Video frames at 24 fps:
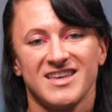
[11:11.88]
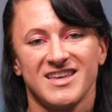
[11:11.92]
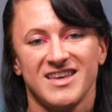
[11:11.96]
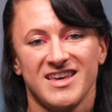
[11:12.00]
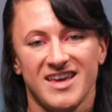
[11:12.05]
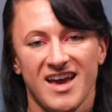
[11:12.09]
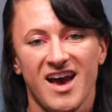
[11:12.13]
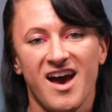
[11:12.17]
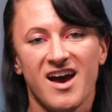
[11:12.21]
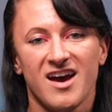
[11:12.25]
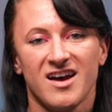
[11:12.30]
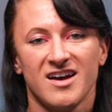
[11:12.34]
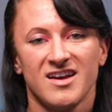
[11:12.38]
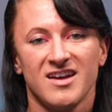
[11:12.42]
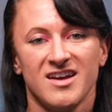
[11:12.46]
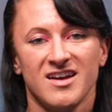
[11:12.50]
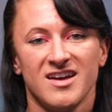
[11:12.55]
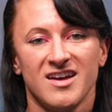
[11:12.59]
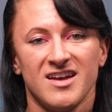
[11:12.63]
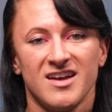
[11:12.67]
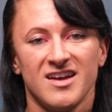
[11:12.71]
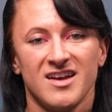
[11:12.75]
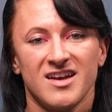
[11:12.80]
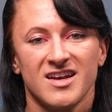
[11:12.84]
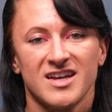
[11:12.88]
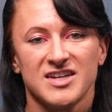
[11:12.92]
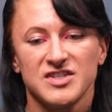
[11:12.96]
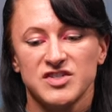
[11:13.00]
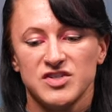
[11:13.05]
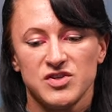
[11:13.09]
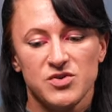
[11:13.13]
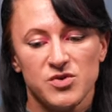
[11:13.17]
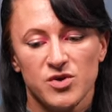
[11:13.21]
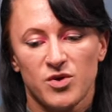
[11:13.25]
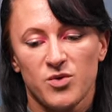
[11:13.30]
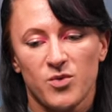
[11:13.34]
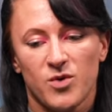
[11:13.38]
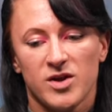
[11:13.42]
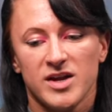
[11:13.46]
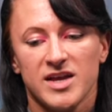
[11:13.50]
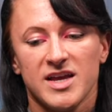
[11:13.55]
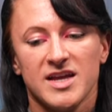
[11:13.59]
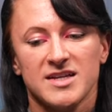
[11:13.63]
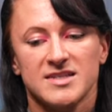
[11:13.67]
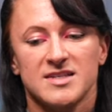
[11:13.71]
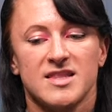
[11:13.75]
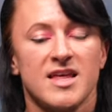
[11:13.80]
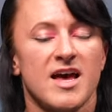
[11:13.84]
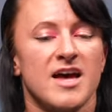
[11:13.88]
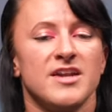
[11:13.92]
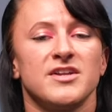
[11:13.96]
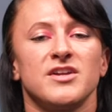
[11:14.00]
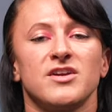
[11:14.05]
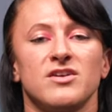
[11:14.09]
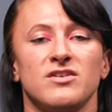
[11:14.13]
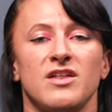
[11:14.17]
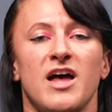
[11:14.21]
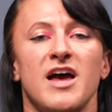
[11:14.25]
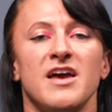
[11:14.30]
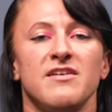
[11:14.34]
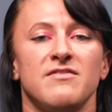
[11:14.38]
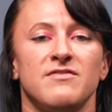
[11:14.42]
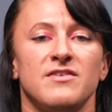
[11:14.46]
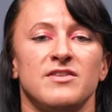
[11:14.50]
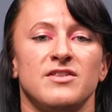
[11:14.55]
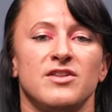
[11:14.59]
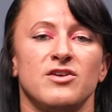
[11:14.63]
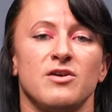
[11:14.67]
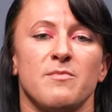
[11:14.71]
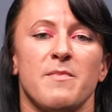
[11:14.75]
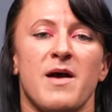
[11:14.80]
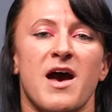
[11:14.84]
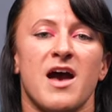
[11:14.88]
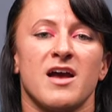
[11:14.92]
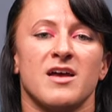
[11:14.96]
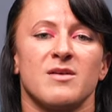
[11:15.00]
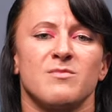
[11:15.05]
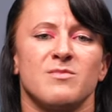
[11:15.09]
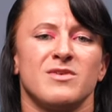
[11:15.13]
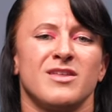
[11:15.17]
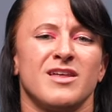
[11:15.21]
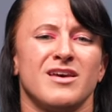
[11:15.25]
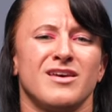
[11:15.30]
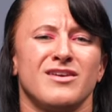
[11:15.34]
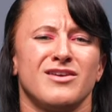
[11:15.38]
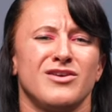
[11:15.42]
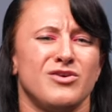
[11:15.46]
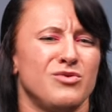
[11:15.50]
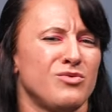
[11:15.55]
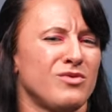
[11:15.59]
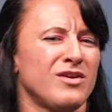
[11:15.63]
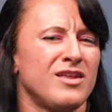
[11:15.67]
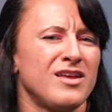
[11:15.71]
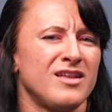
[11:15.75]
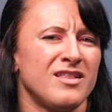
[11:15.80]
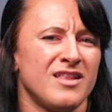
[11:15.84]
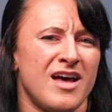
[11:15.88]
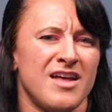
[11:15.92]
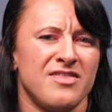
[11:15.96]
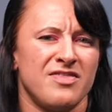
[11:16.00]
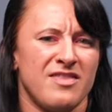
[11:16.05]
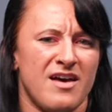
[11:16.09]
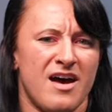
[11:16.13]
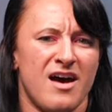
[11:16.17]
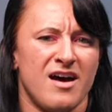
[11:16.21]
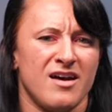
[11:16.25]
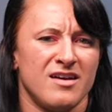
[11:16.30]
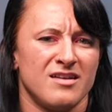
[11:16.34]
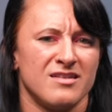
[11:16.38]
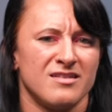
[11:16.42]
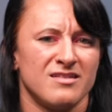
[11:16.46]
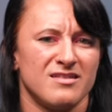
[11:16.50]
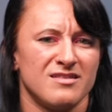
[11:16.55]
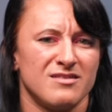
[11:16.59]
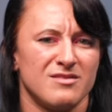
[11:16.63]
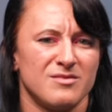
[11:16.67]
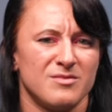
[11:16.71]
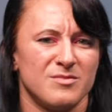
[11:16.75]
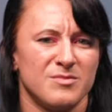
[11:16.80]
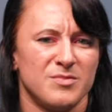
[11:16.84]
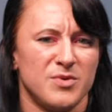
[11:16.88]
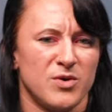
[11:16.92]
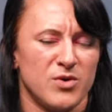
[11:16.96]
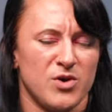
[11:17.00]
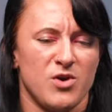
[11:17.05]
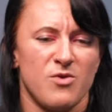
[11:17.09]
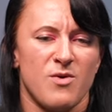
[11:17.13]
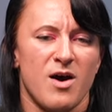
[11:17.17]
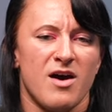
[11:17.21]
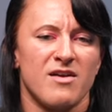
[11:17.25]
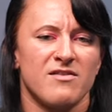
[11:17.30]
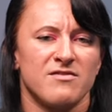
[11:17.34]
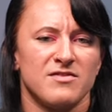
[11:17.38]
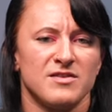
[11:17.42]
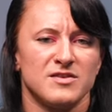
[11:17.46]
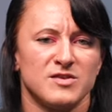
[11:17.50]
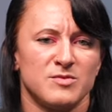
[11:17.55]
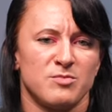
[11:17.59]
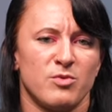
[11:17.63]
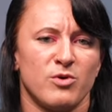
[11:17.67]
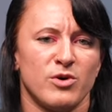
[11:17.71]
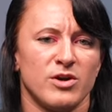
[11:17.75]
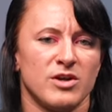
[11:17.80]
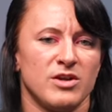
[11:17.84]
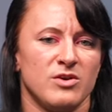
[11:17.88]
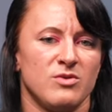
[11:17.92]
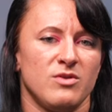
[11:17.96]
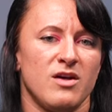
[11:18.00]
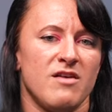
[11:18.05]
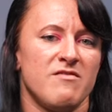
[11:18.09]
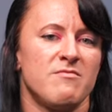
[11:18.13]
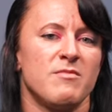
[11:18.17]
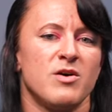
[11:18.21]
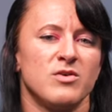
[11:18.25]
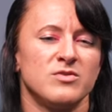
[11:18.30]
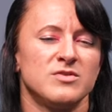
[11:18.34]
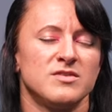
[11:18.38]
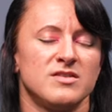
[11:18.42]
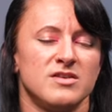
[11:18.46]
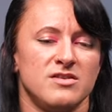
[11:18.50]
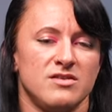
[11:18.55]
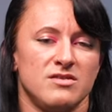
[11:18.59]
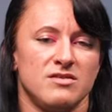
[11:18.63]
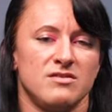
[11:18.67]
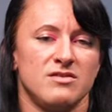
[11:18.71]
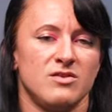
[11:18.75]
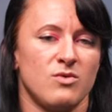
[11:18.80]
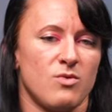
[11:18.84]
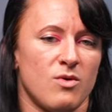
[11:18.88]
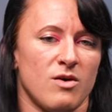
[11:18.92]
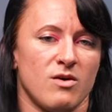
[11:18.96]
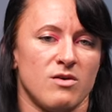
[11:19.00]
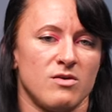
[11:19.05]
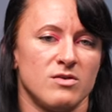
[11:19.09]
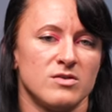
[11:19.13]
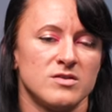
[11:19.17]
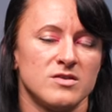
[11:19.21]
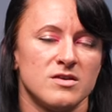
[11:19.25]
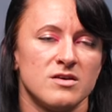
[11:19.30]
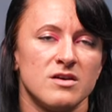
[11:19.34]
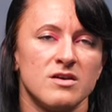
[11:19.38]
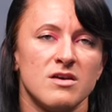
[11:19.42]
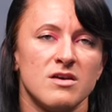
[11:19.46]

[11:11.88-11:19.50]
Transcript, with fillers: yeah, because you don't want to get to the end of your life and look back and be like, you really let that pull you out of the sport you love most in the world.